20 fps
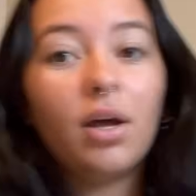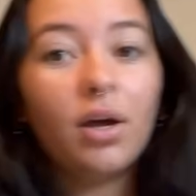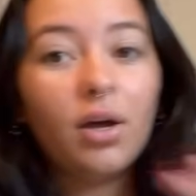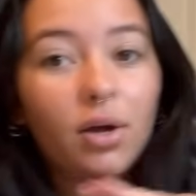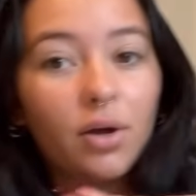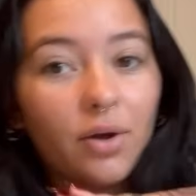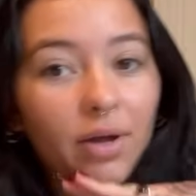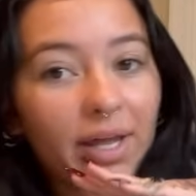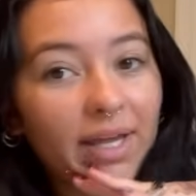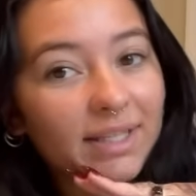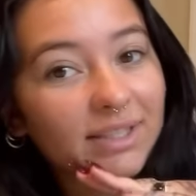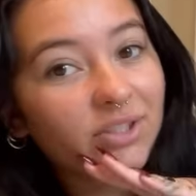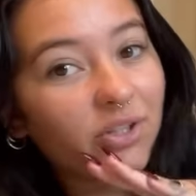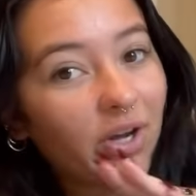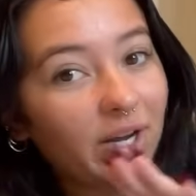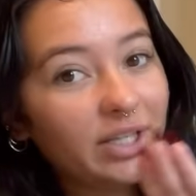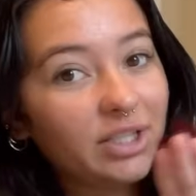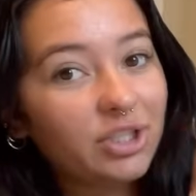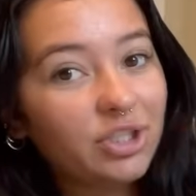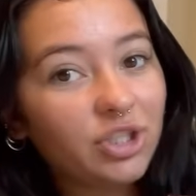Okay, so
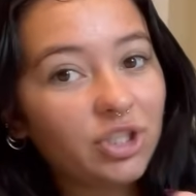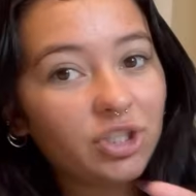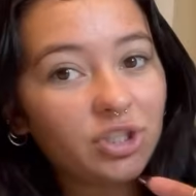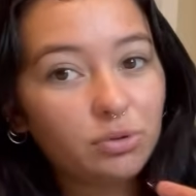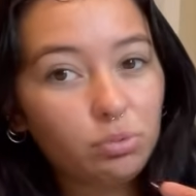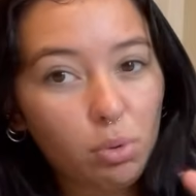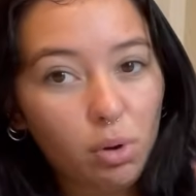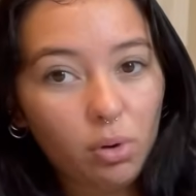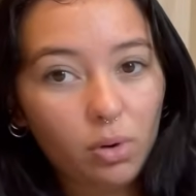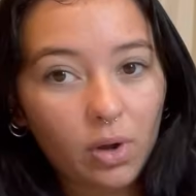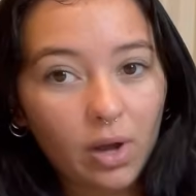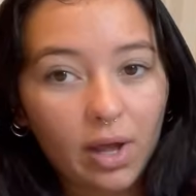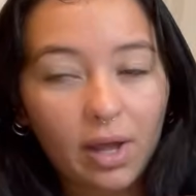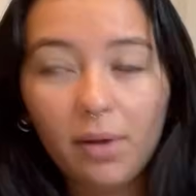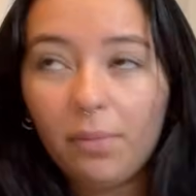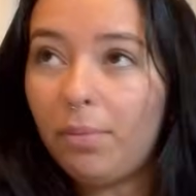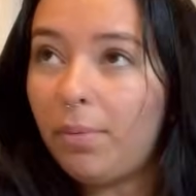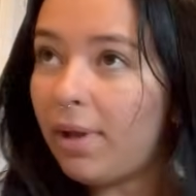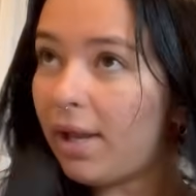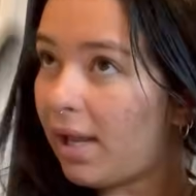I just woke
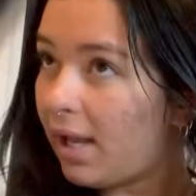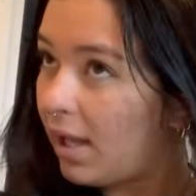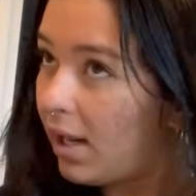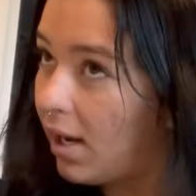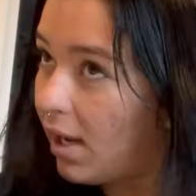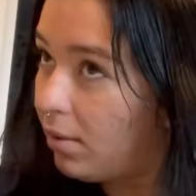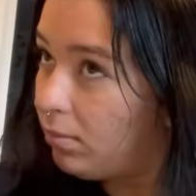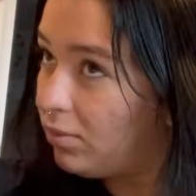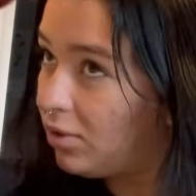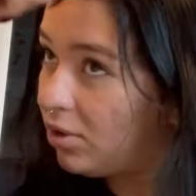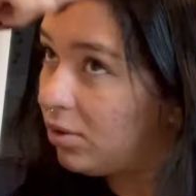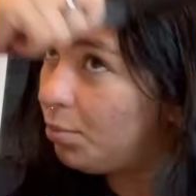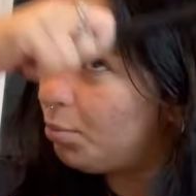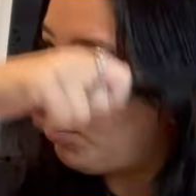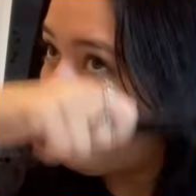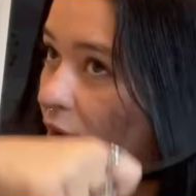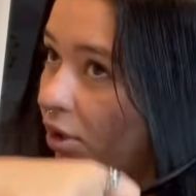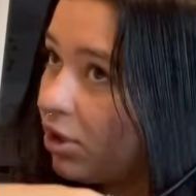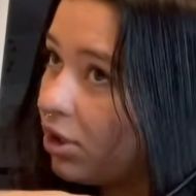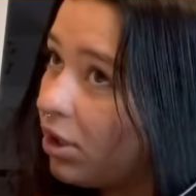up, and I'm just
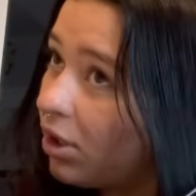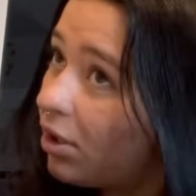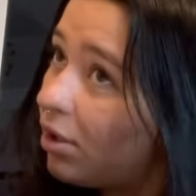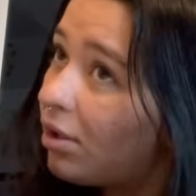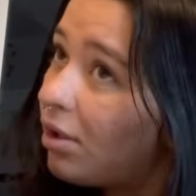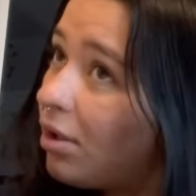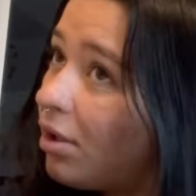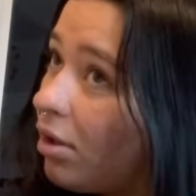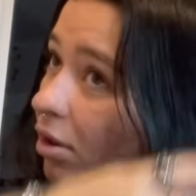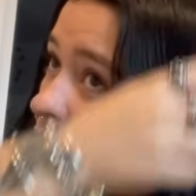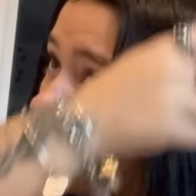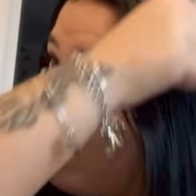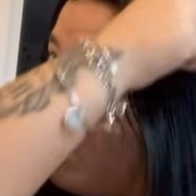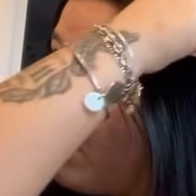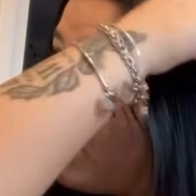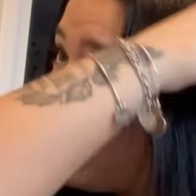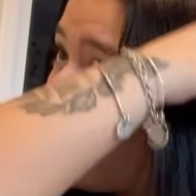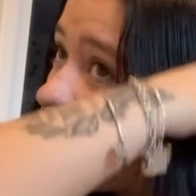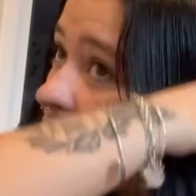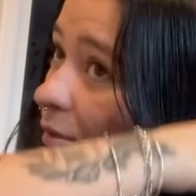brushing through
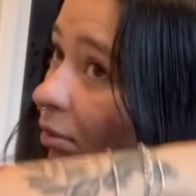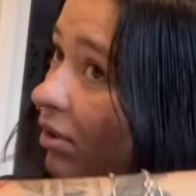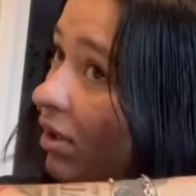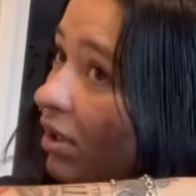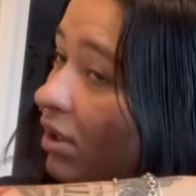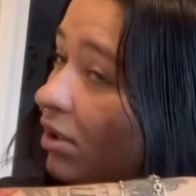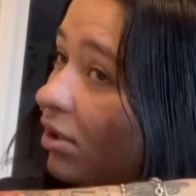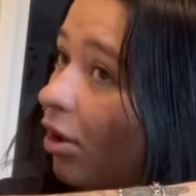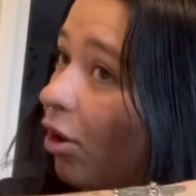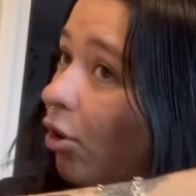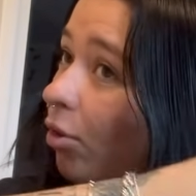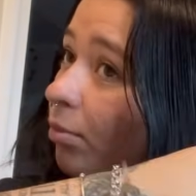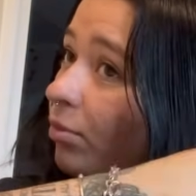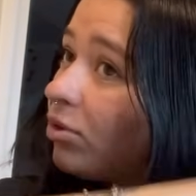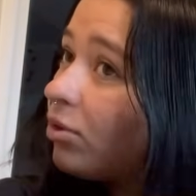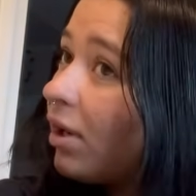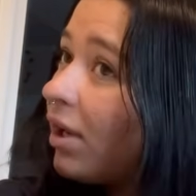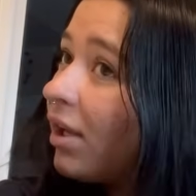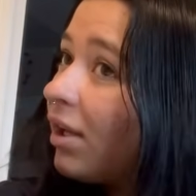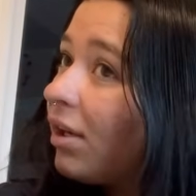my hair with this comb
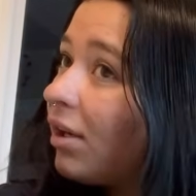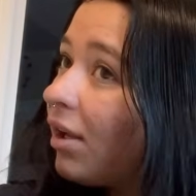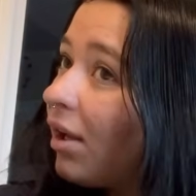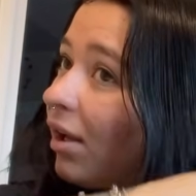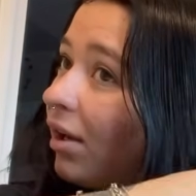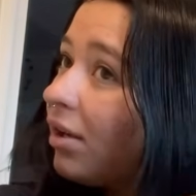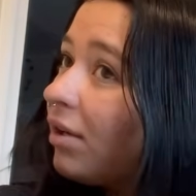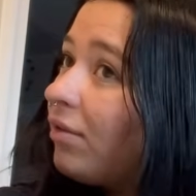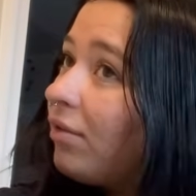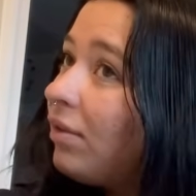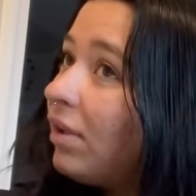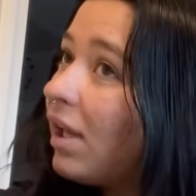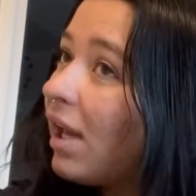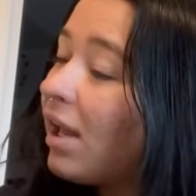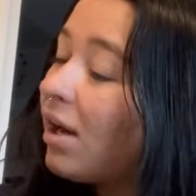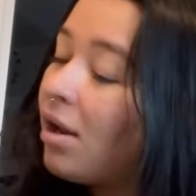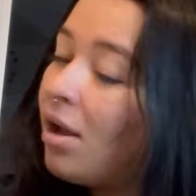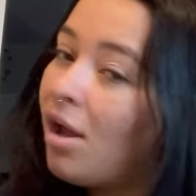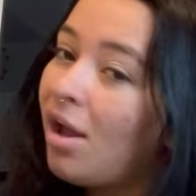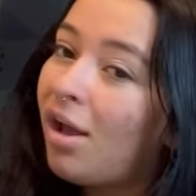so I can kind of
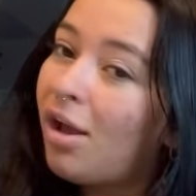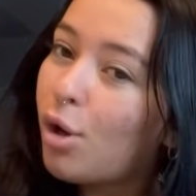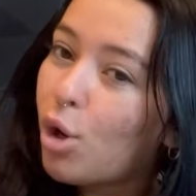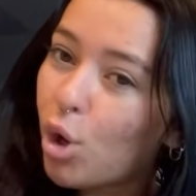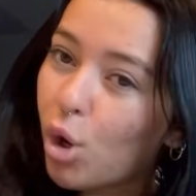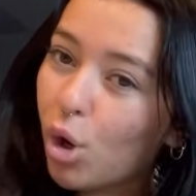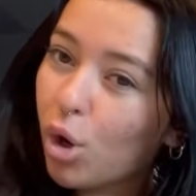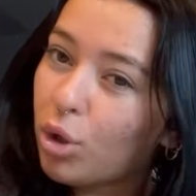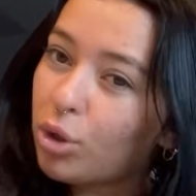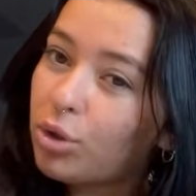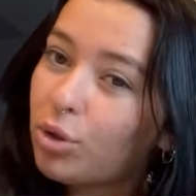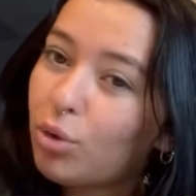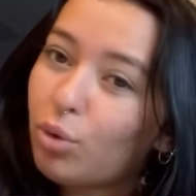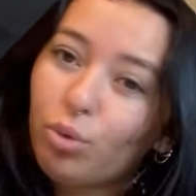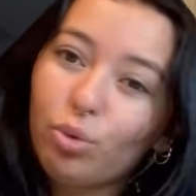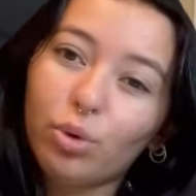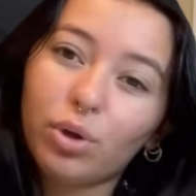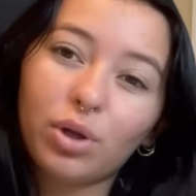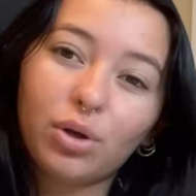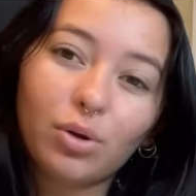get all the
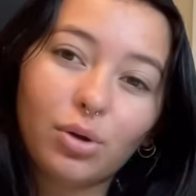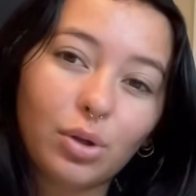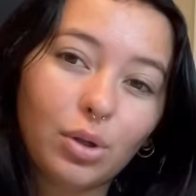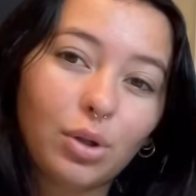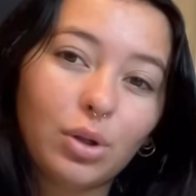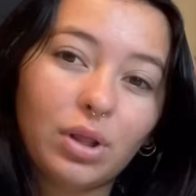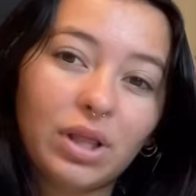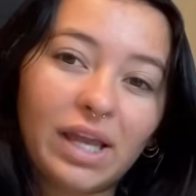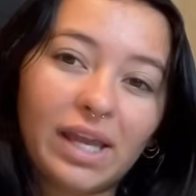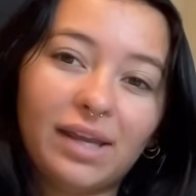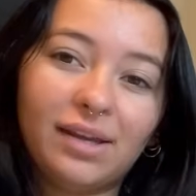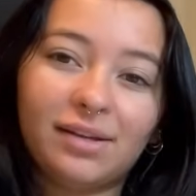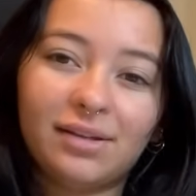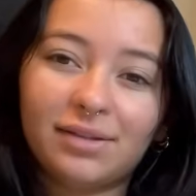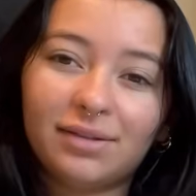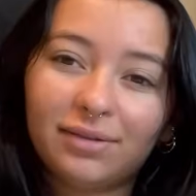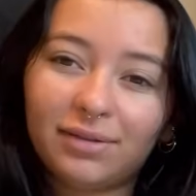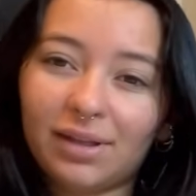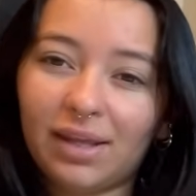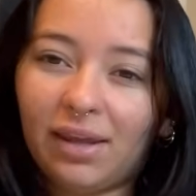oil like
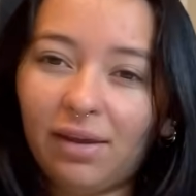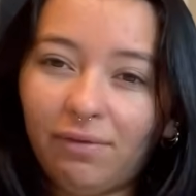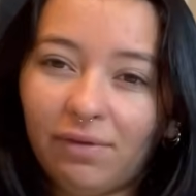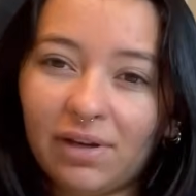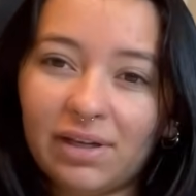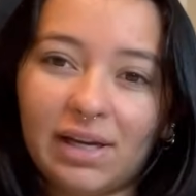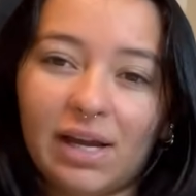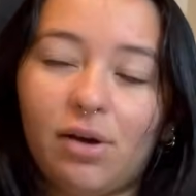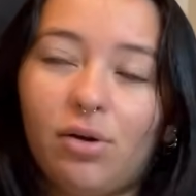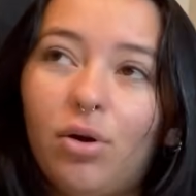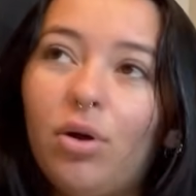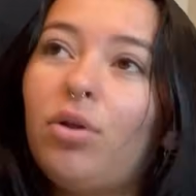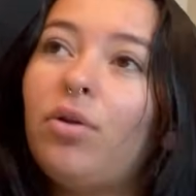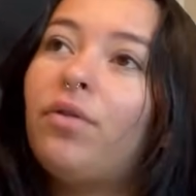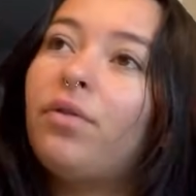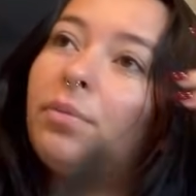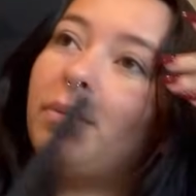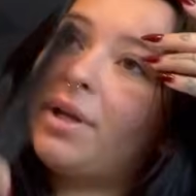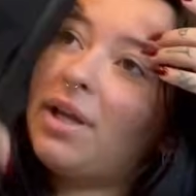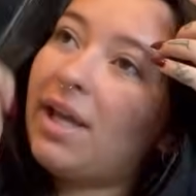evened out
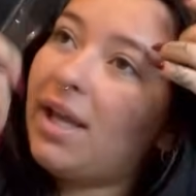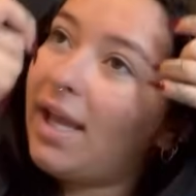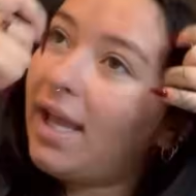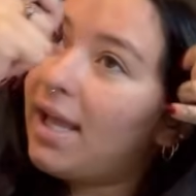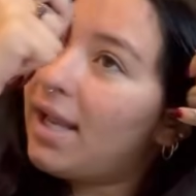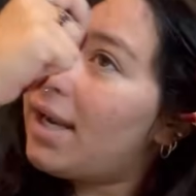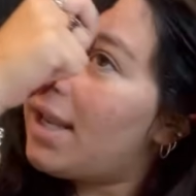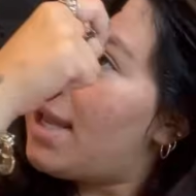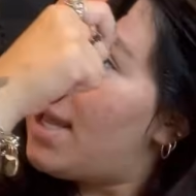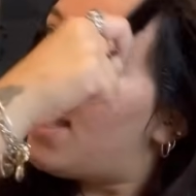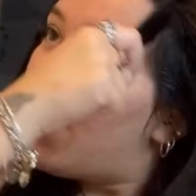over my head.